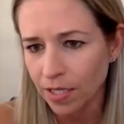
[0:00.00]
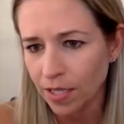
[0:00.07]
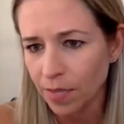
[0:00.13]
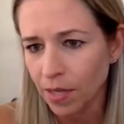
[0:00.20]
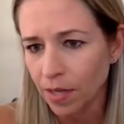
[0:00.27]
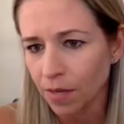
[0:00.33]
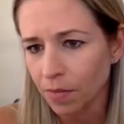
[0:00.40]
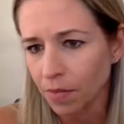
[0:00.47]
Let
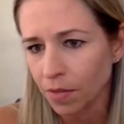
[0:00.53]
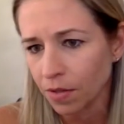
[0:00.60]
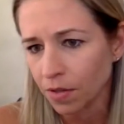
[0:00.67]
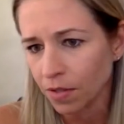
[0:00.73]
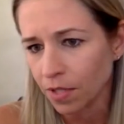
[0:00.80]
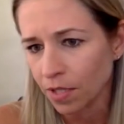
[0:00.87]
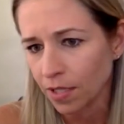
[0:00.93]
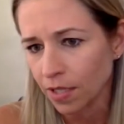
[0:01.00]
me unmute you,
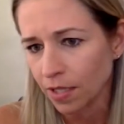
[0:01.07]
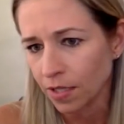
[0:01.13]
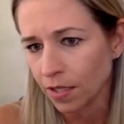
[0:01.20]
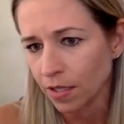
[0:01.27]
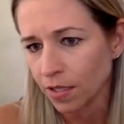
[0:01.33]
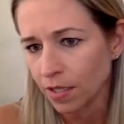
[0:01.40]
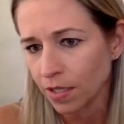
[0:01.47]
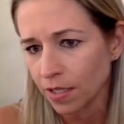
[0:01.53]
Giselle, so
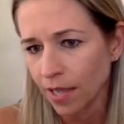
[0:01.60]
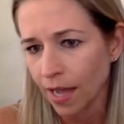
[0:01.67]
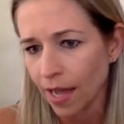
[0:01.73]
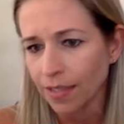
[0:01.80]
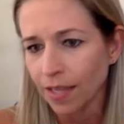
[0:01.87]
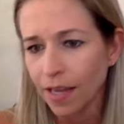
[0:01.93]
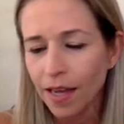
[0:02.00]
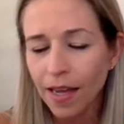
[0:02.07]
you could just
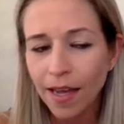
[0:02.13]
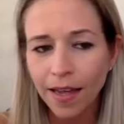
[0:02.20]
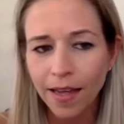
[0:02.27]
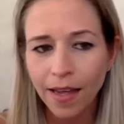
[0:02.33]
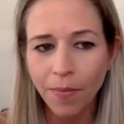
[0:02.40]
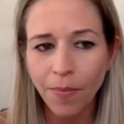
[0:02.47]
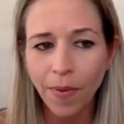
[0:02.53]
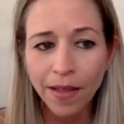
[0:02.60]
ask.
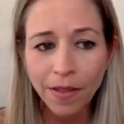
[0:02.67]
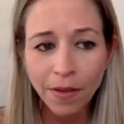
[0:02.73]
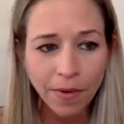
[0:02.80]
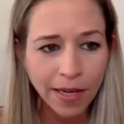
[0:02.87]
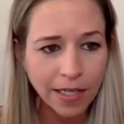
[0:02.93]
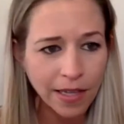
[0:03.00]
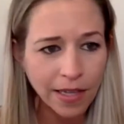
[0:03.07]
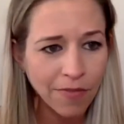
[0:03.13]
And by the
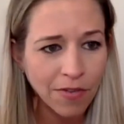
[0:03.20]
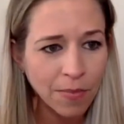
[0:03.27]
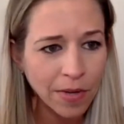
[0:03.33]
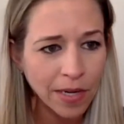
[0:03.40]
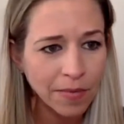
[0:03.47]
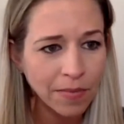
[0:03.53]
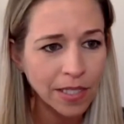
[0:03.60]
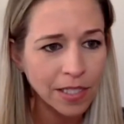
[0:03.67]
way,
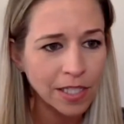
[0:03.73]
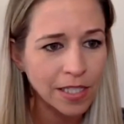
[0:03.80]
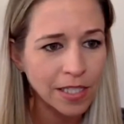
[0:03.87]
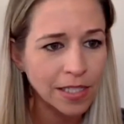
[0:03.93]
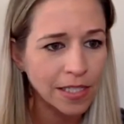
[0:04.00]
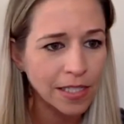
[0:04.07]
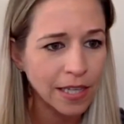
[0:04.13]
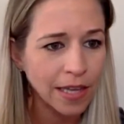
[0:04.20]
everybody meet
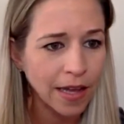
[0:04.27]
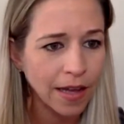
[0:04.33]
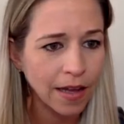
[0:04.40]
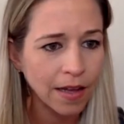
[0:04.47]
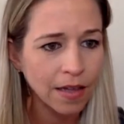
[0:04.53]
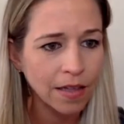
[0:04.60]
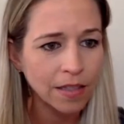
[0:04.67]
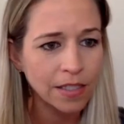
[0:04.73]

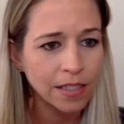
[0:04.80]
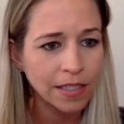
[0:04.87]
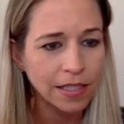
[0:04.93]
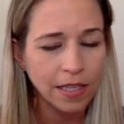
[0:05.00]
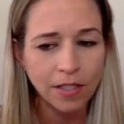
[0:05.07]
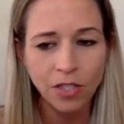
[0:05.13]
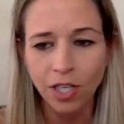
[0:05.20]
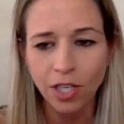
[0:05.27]
Giselle.
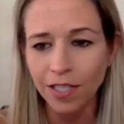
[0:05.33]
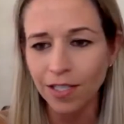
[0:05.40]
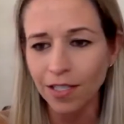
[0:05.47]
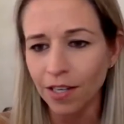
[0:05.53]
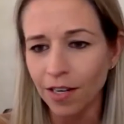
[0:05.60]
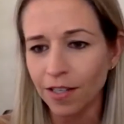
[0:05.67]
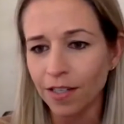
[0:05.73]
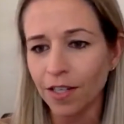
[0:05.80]
Giselle just
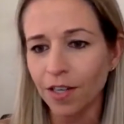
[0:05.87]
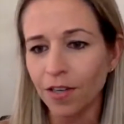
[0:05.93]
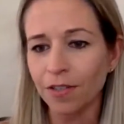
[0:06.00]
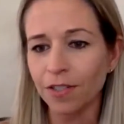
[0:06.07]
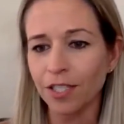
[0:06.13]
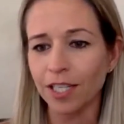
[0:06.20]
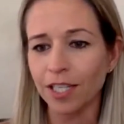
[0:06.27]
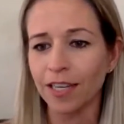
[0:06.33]
started
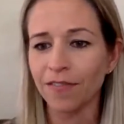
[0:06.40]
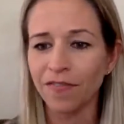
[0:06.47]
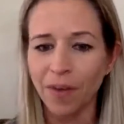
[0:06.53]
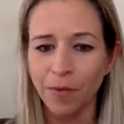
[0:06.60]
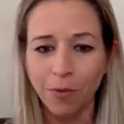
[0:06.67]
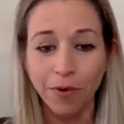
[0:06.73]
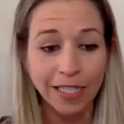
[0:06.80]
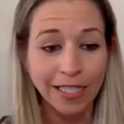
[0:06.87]
coaching
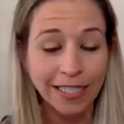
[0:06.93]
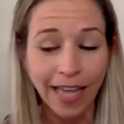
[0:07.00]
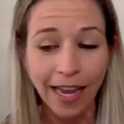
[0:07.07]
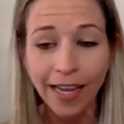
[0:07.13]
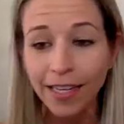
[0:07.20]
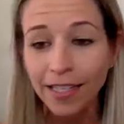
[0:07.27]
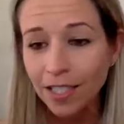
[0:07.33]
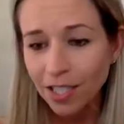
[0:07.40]
February
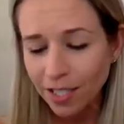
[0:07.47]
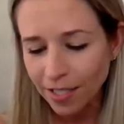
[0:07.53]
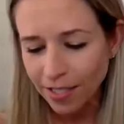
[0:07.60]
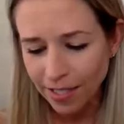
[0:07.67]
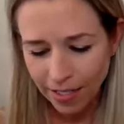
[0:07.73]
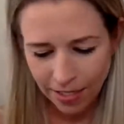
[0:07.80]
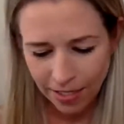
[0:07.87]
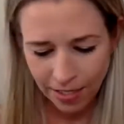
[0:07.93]
2nd. She's
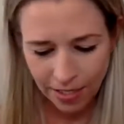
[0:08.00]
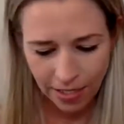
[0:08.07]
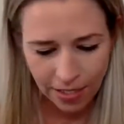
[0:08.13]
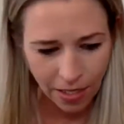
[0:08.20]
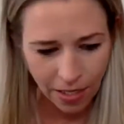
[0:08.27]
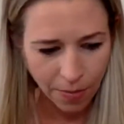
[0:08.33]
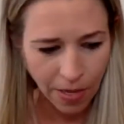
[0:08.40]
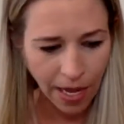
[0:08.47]
at Success
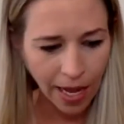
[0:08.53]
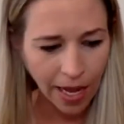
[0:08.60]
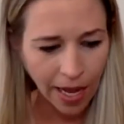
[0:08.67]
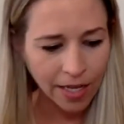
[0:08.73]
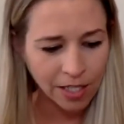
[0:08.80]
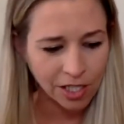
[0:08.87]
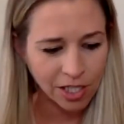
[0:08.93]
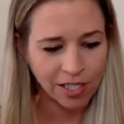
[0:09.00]
Club
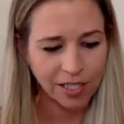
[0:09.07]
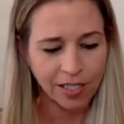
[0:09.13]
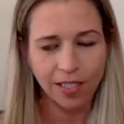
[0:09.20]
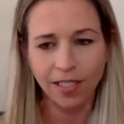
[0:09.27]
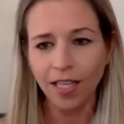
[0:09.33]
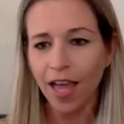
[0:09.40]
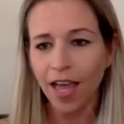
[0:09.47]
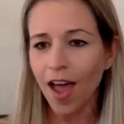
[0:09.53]
8.
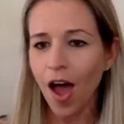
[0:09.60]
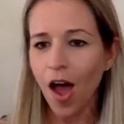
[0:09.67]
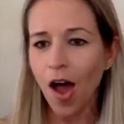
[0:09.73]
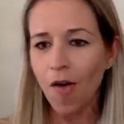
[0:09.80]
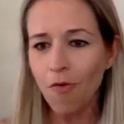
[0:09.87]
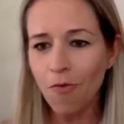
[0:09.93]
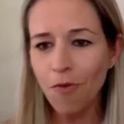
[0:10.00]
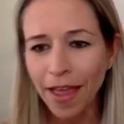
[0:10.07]
She's
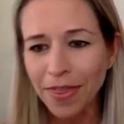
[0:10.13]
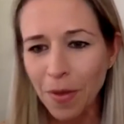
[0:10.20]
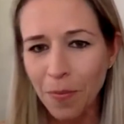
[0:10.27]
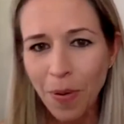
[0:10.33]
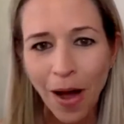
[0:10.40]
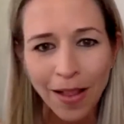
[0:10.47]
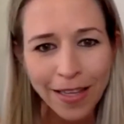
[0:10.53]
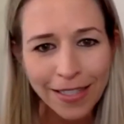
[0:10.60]
read the
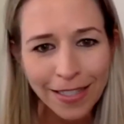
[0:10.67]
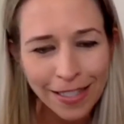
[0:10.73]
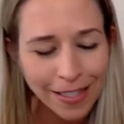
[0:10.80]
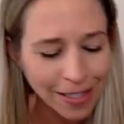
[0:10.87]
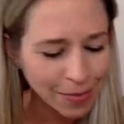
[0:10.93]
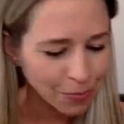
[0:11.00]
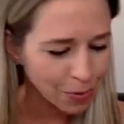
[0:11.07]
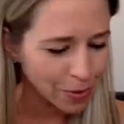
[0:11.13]

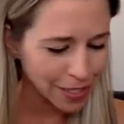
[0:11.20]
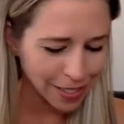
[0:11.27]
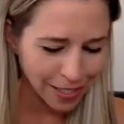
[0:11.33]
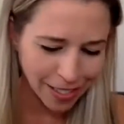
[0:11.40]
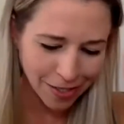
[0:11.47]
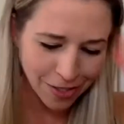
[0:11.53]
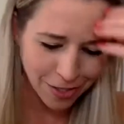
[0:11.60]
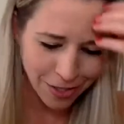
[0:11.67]
policies and
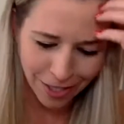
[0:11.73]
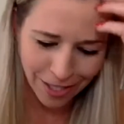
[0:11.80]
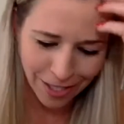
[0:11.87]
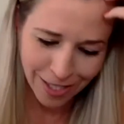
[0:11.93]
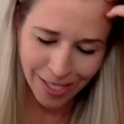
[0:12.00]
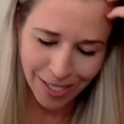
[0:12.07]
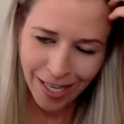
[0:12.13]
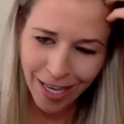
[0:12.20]
procedures.
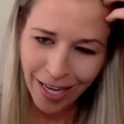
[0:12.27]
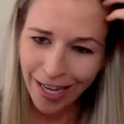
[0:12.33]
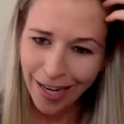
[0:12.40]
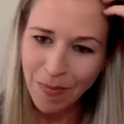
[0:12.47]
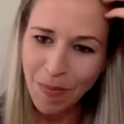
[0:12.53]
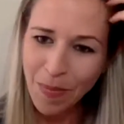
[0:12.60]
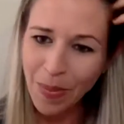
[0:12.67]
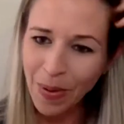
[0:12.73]
She's
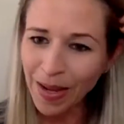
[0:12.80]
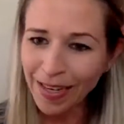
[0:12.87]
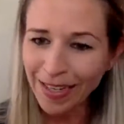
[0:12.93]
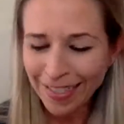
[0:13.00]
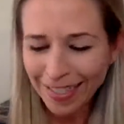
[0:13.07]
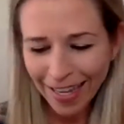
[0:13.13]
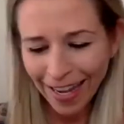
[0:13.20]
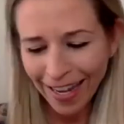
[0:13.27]
kicking butt
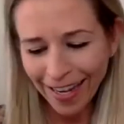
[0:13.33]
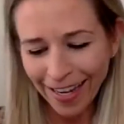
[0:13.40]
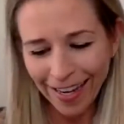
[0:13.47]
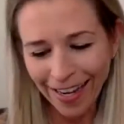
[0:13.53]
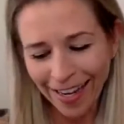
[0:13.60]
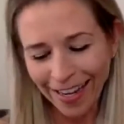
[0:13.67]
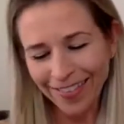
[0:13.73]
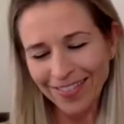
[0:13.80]
and taking
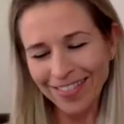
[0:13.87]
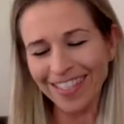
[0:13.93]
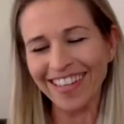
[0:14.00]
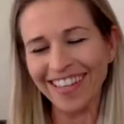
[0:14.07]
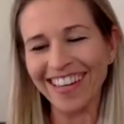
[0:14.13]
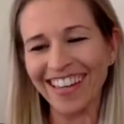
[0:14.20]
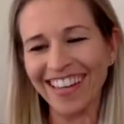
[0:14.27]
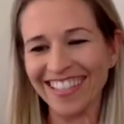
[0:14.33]
names.
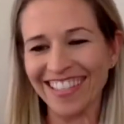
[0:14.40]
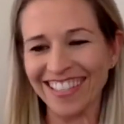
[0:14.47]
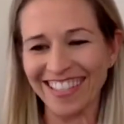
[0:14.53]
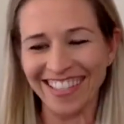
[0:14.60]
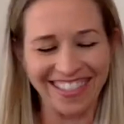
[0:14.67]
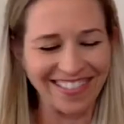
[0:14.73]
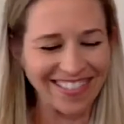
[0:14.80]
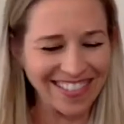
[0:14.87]
Go ahead,
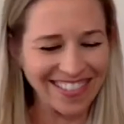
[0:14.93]
Giselle.